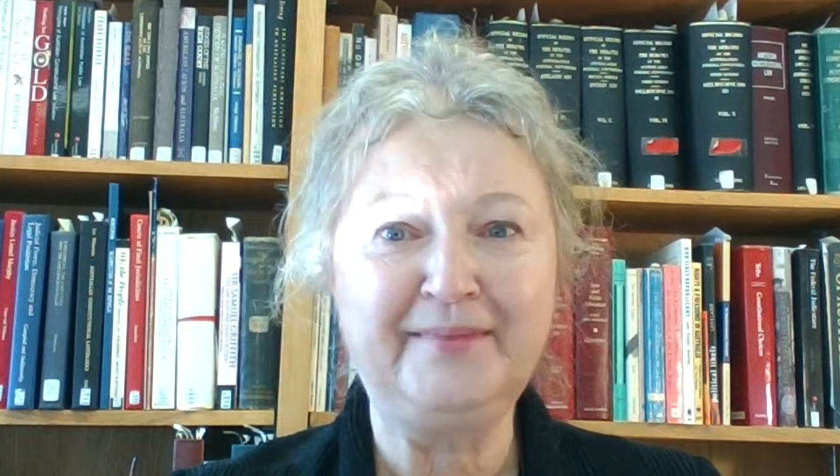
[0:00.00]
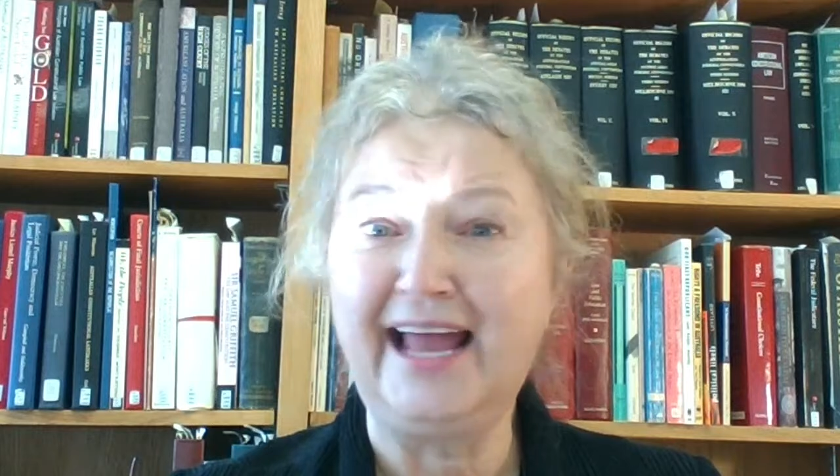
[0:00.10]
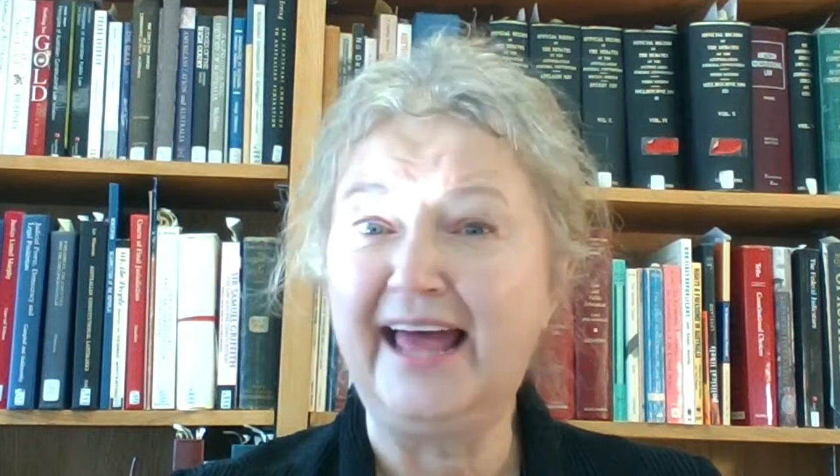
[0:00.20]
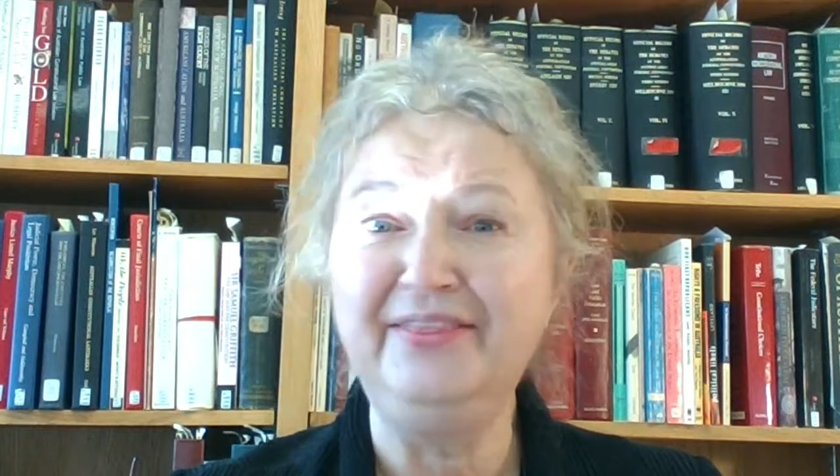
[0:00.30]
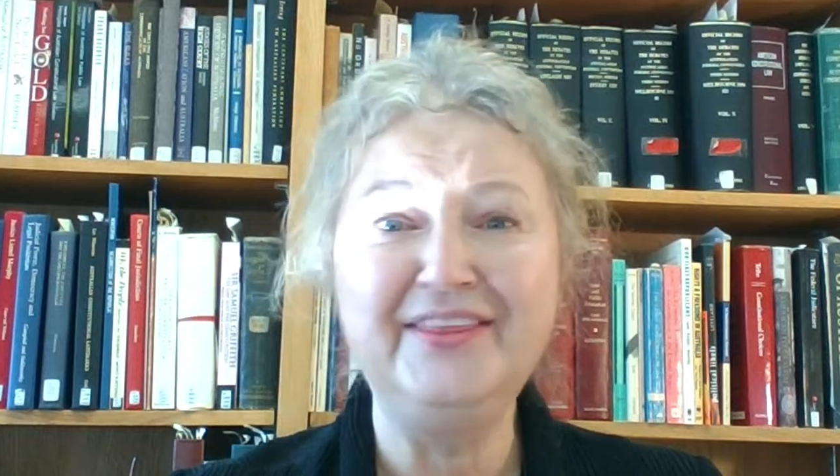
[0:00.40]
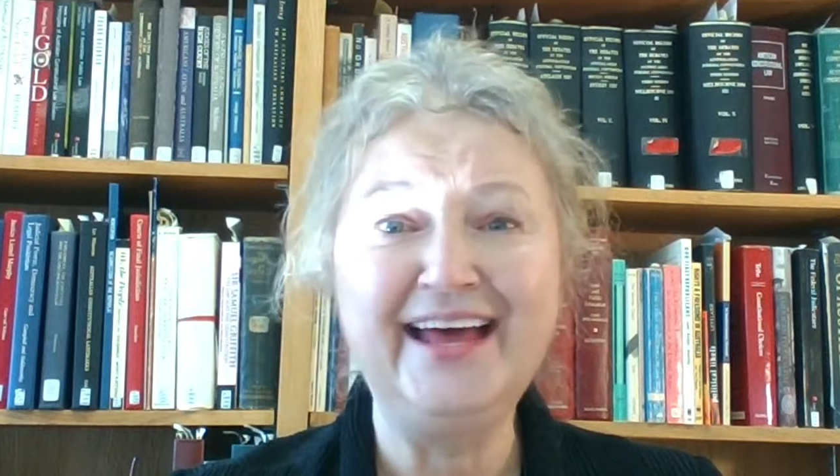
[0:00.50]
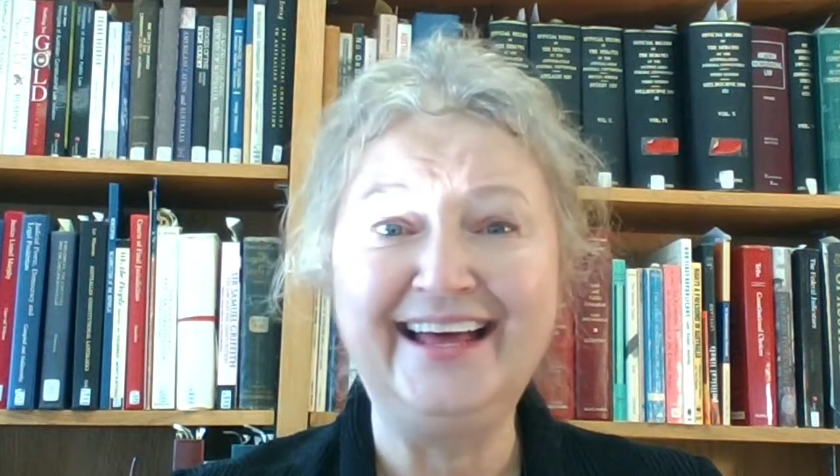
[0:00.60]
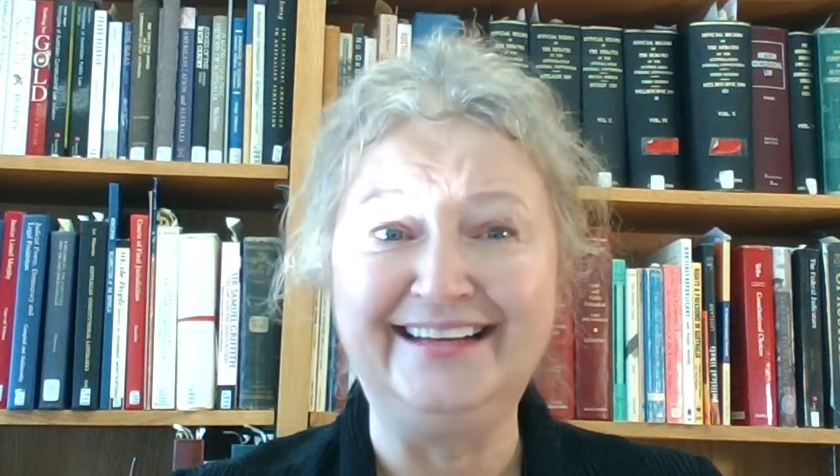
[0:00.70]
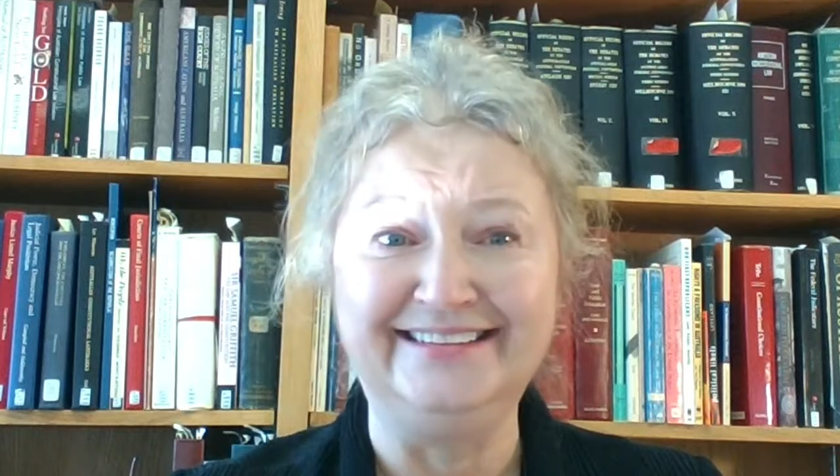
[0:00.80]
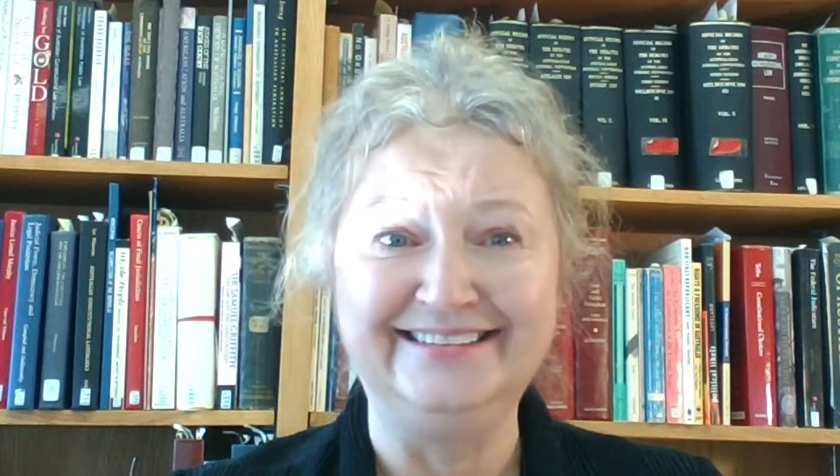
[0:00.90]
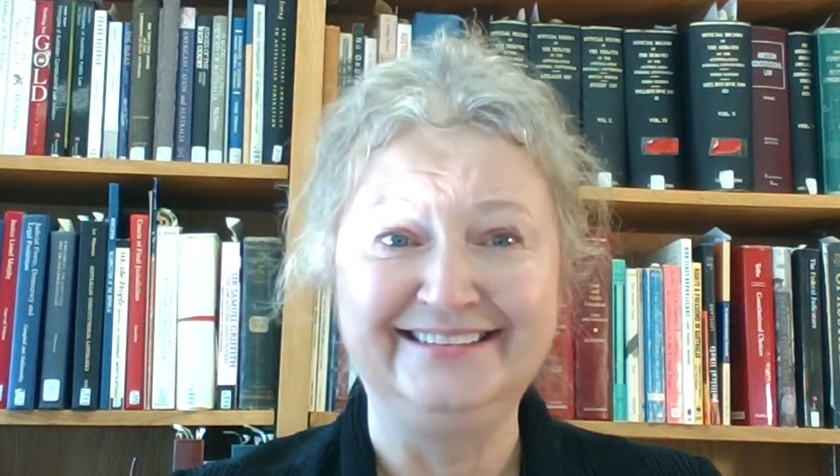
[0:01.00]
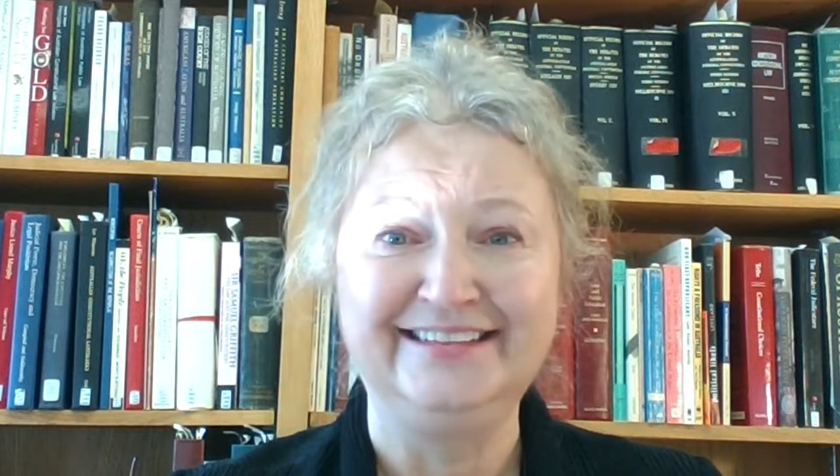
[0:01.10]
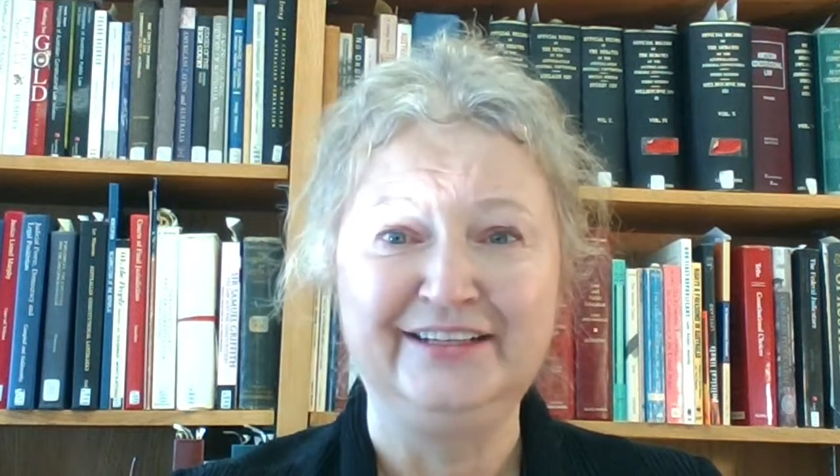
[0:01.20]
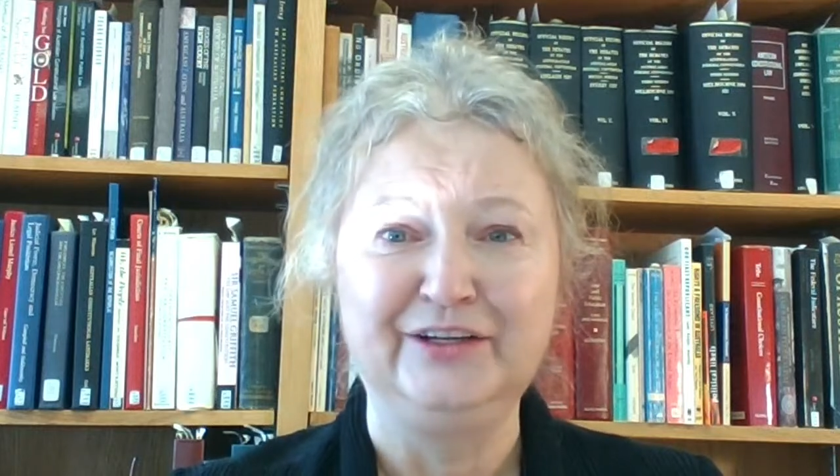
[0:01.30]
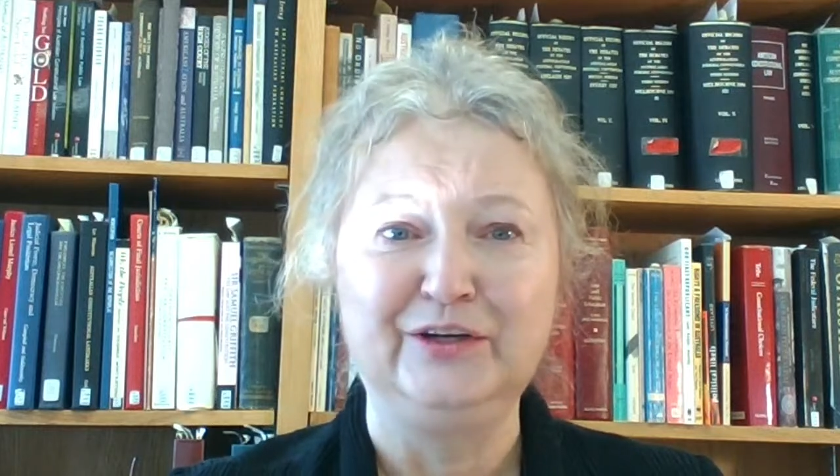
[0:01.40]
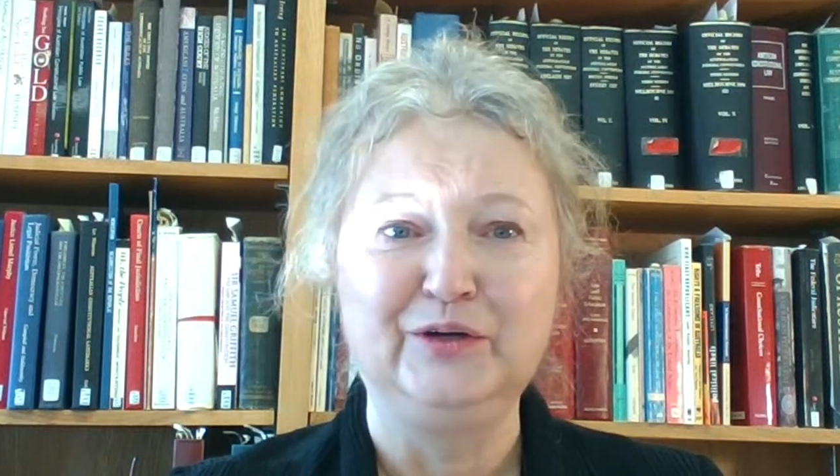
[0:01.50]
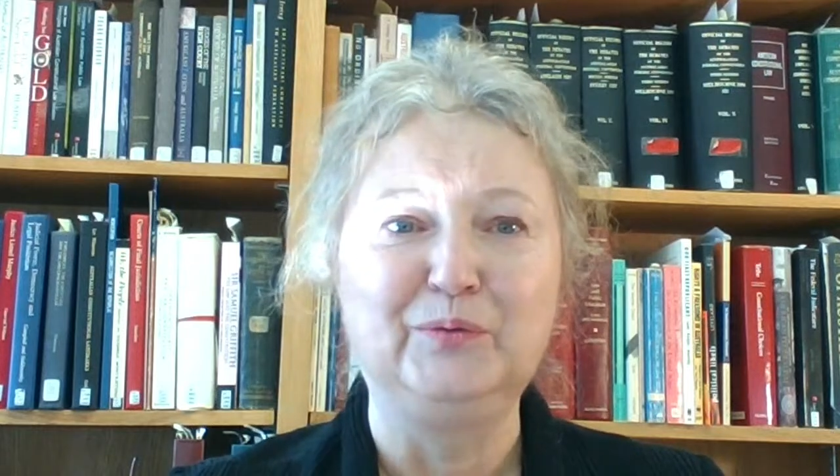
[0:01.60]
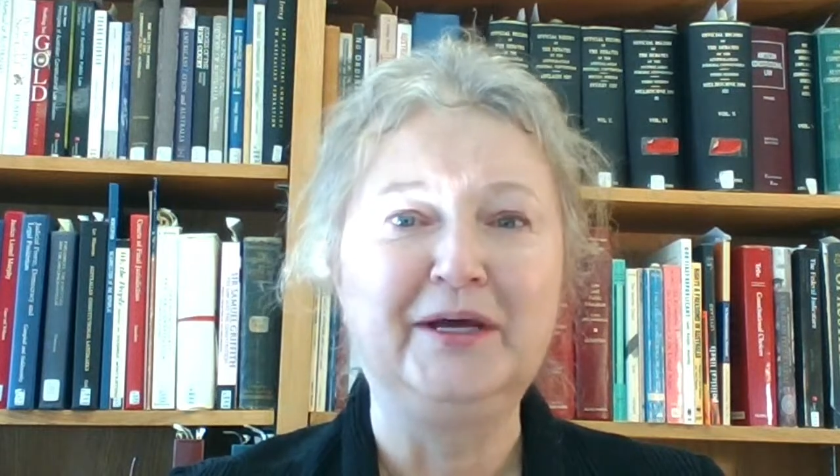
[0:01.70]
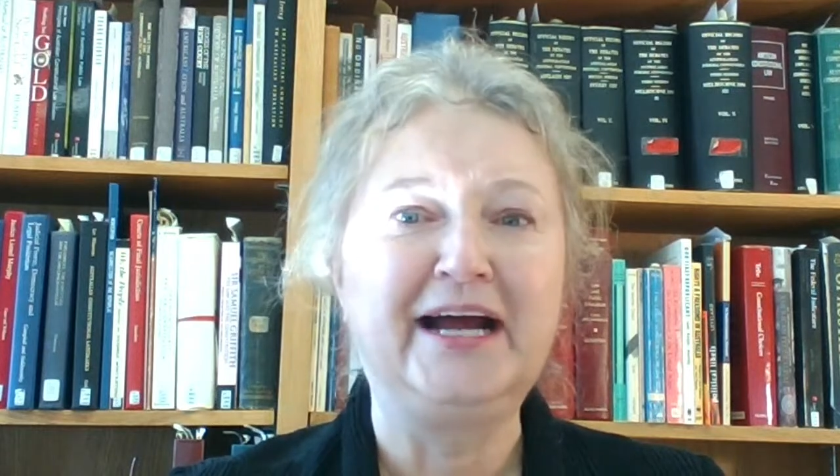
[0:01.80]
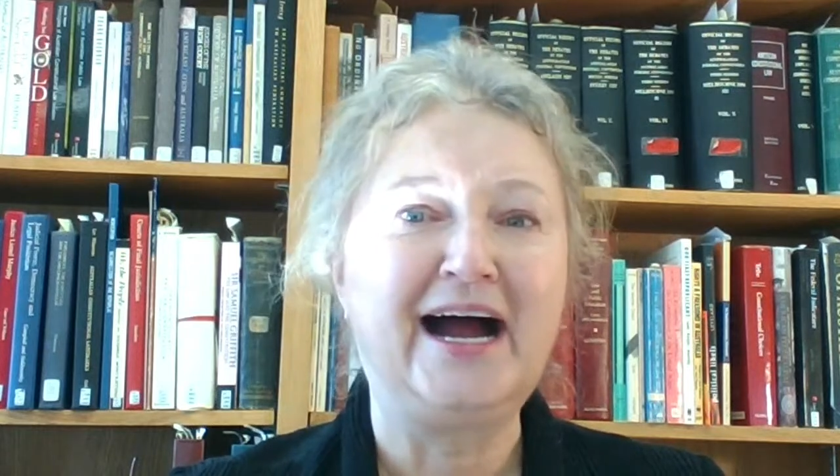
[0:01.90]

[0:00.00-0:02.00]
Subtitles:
And then, when